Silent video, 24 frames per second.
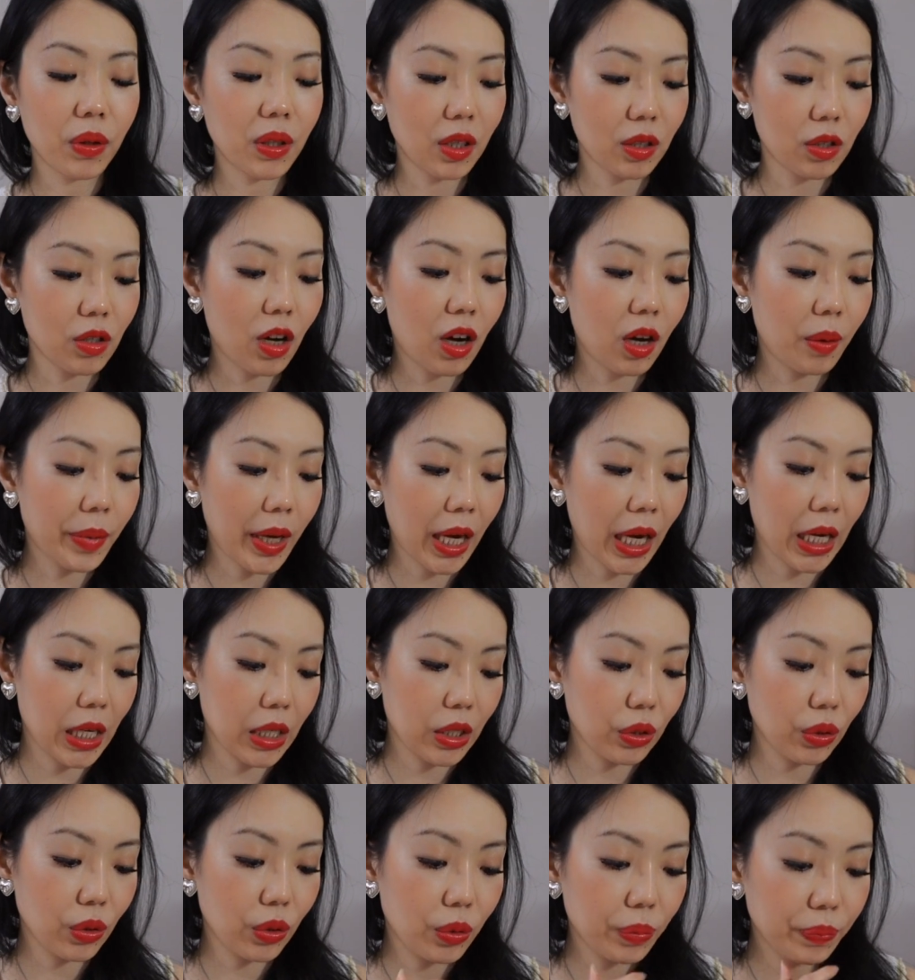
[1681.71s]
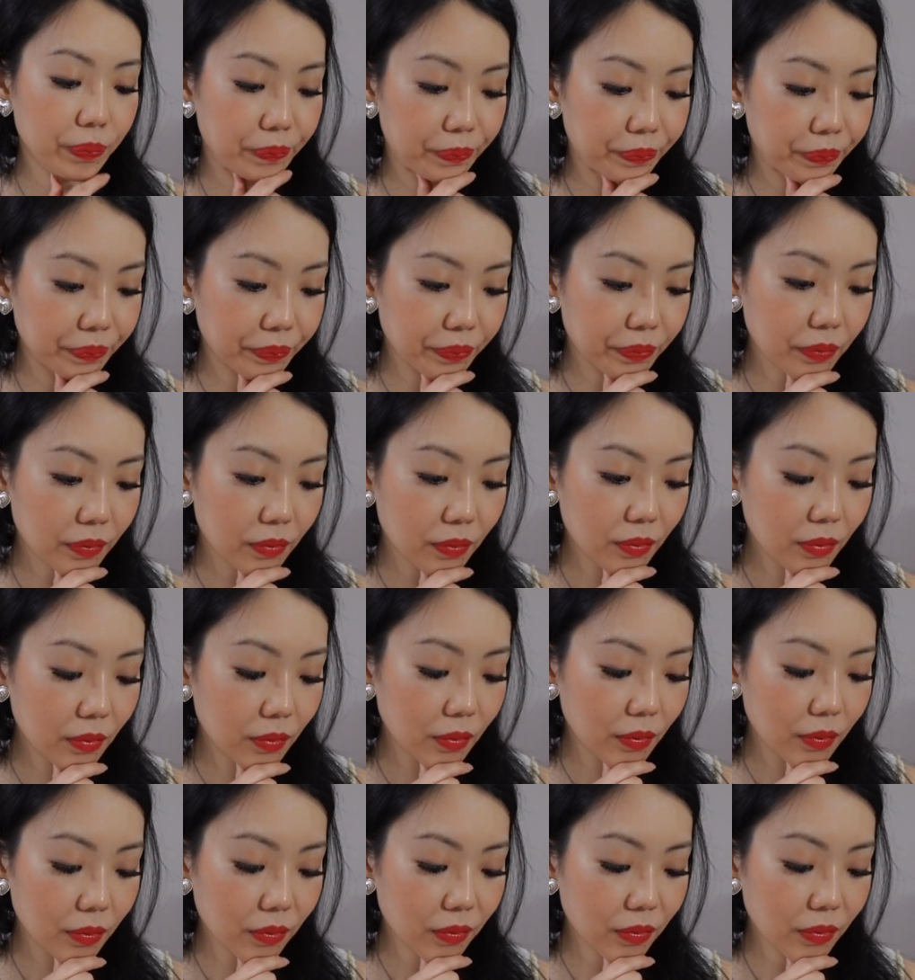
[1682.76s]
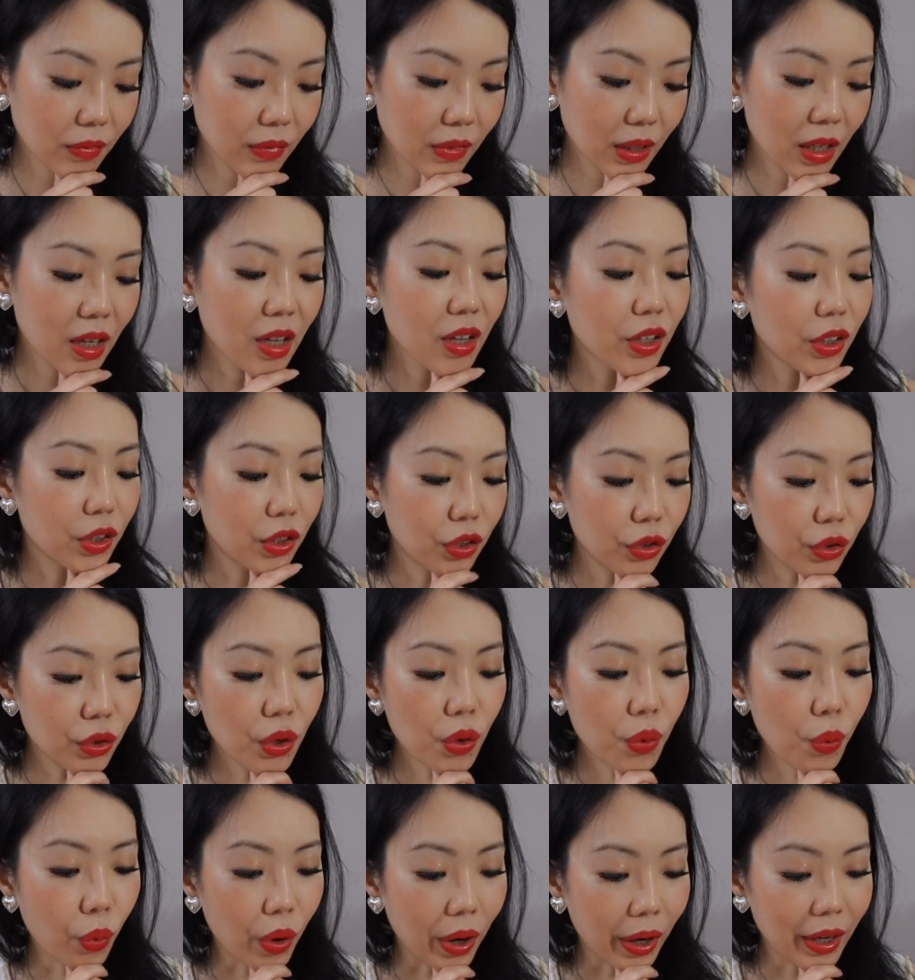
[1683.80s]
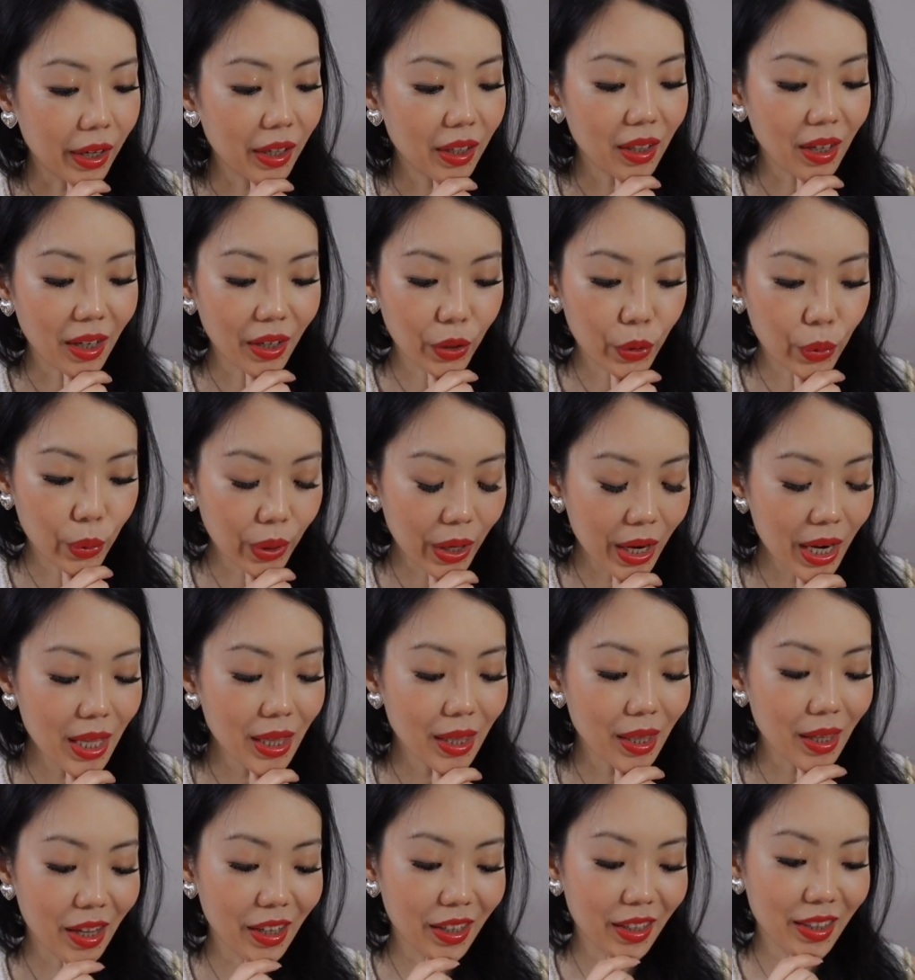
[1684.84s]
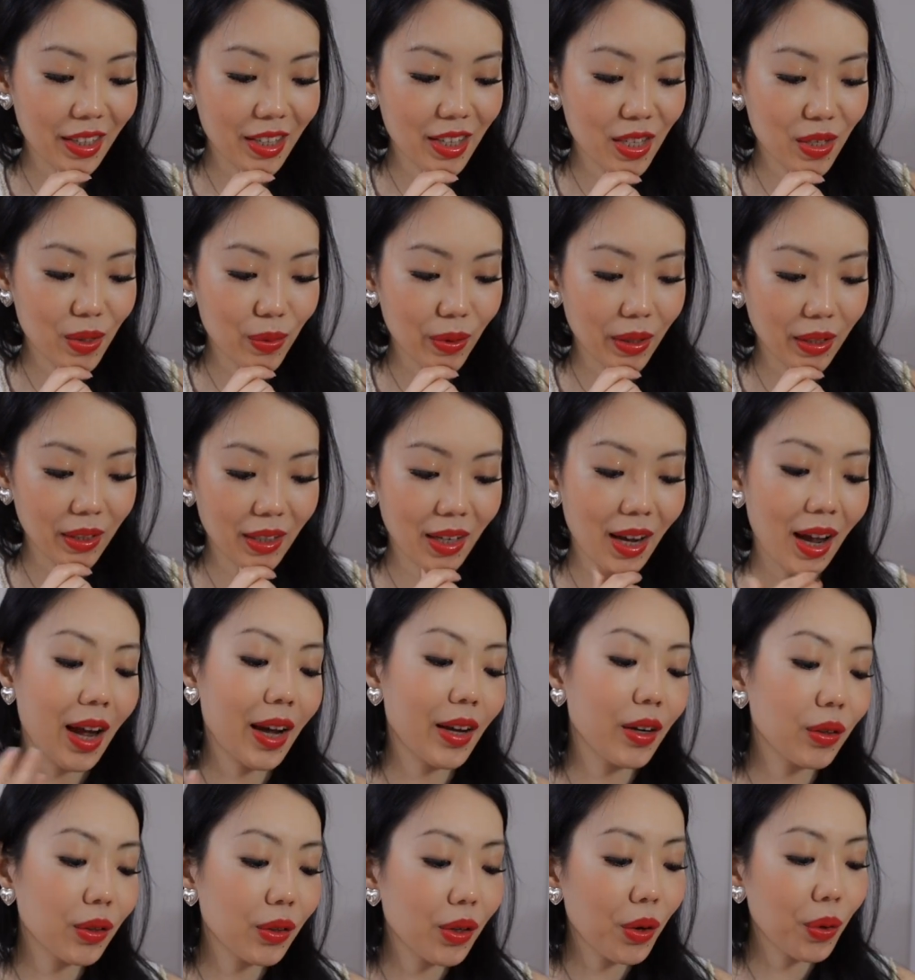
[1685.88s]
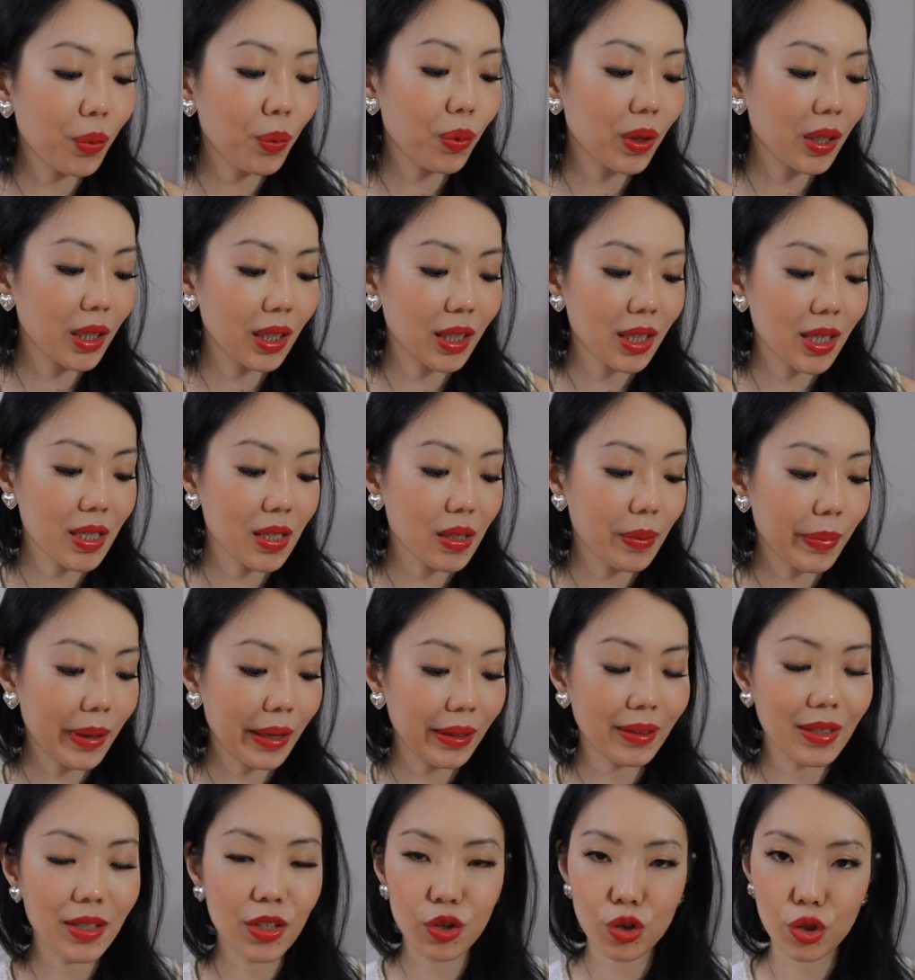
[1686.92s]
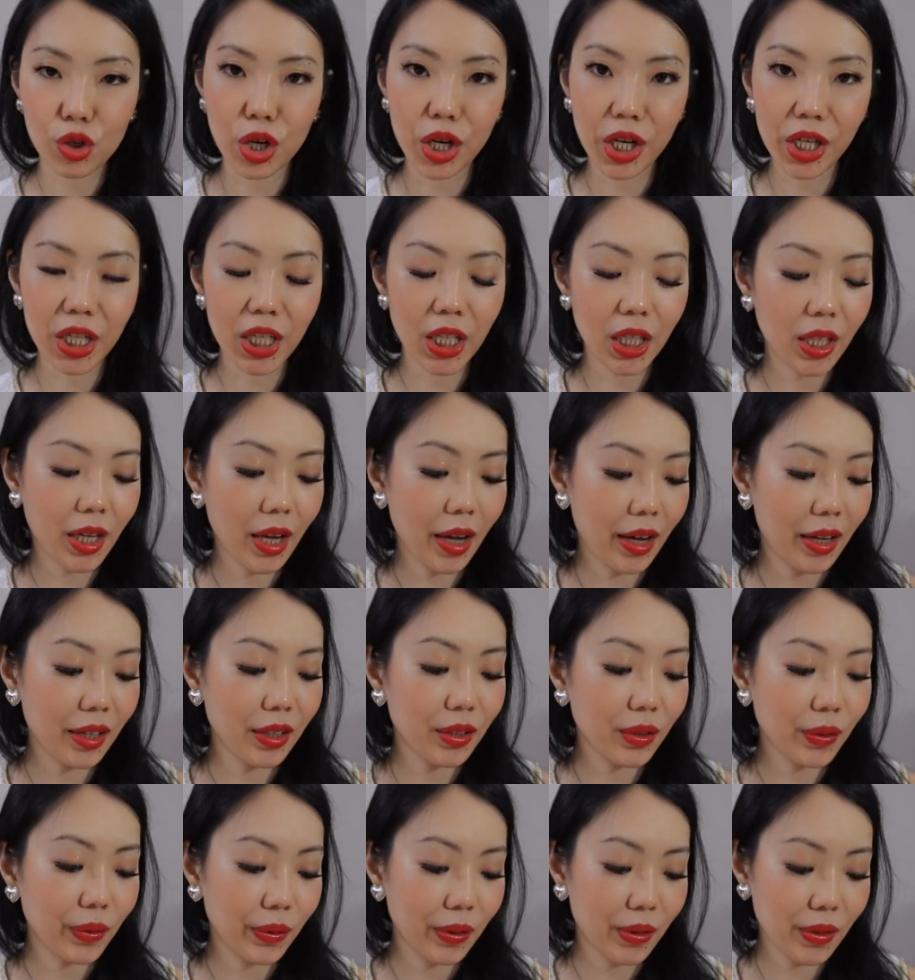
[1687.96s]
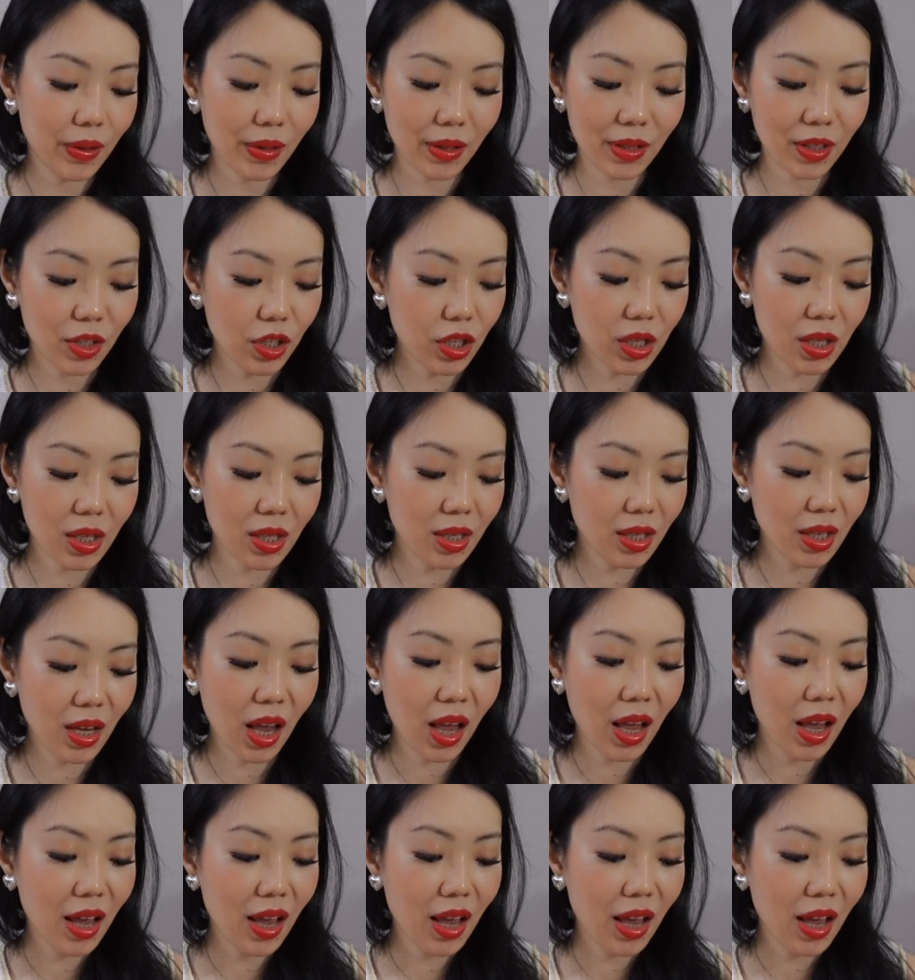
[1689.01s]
with the top handle. You know what? I quite like this one. I don't know what it is about this chunky handle. It's just